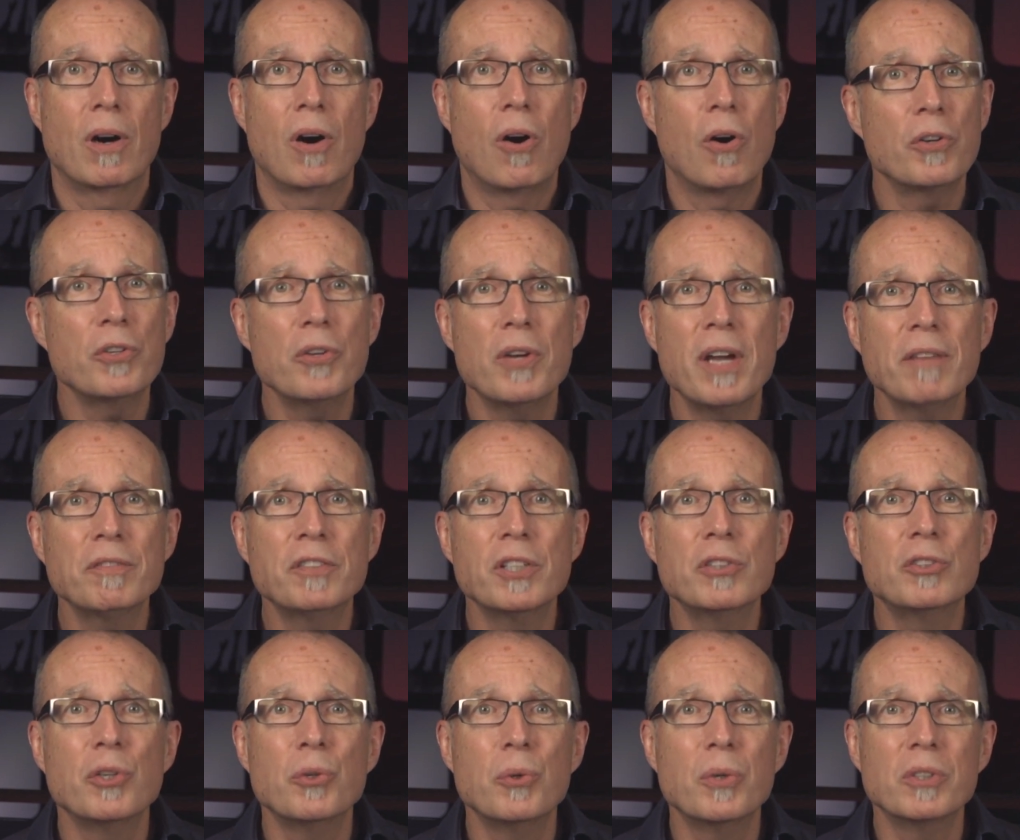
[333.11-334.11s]
All you have to
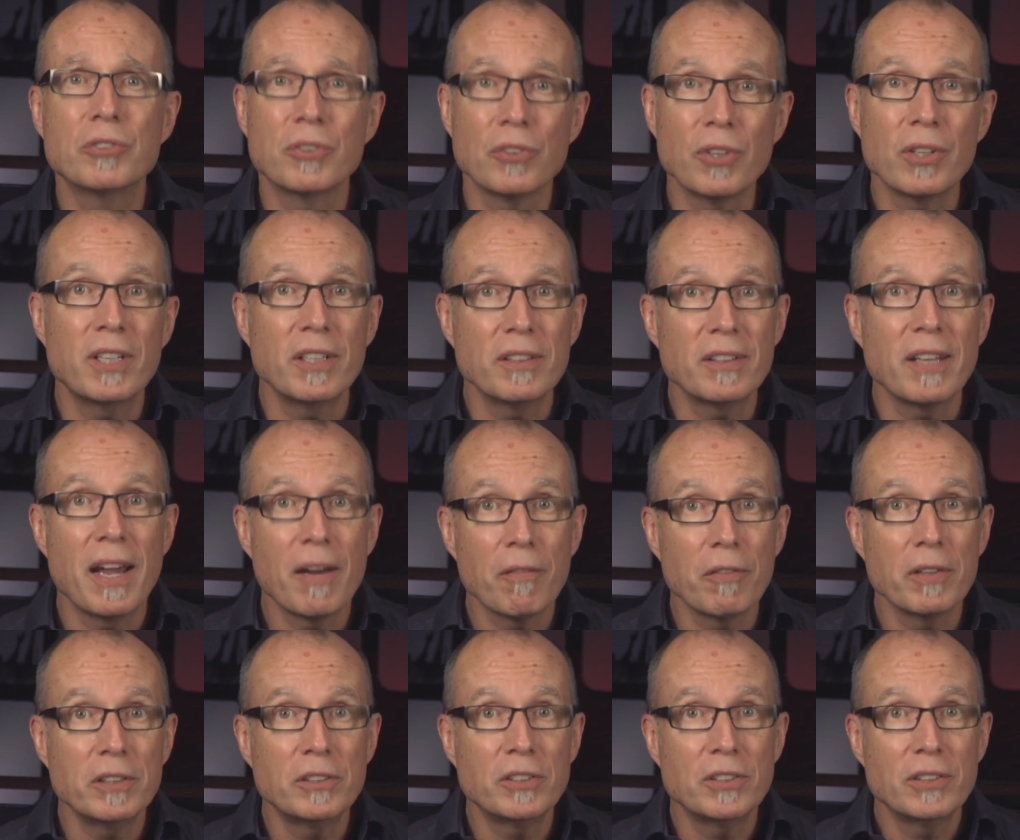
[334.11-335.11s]
do is look at the
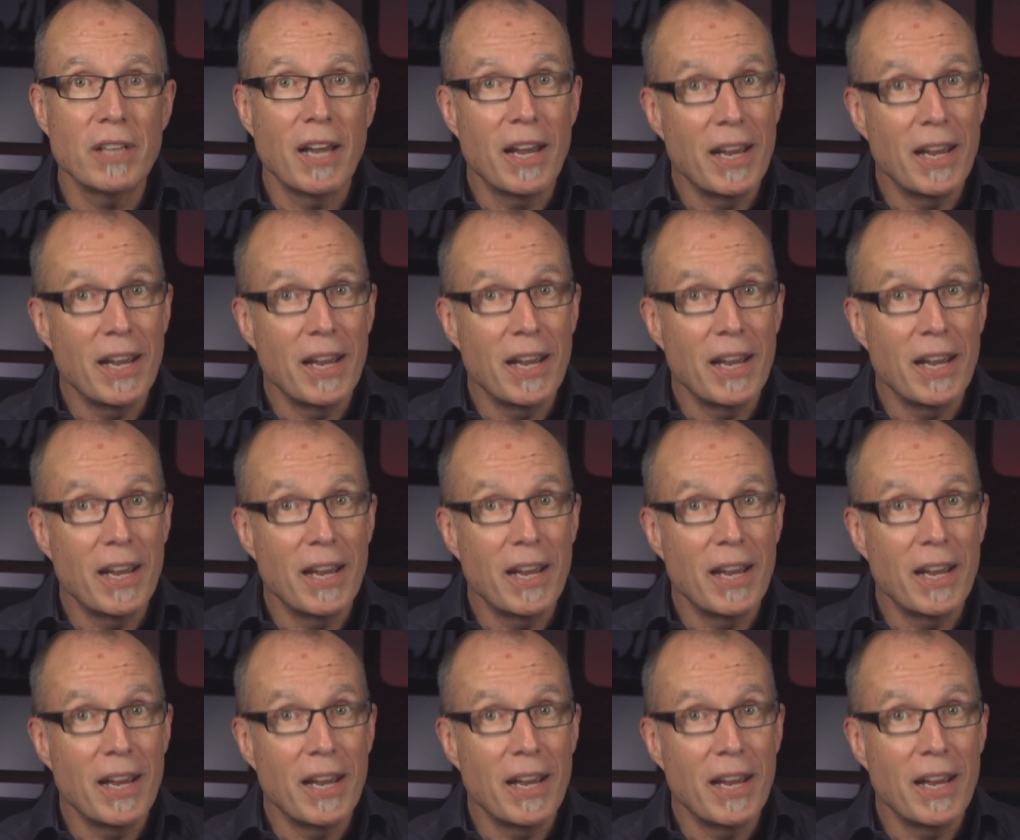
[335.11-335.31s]
average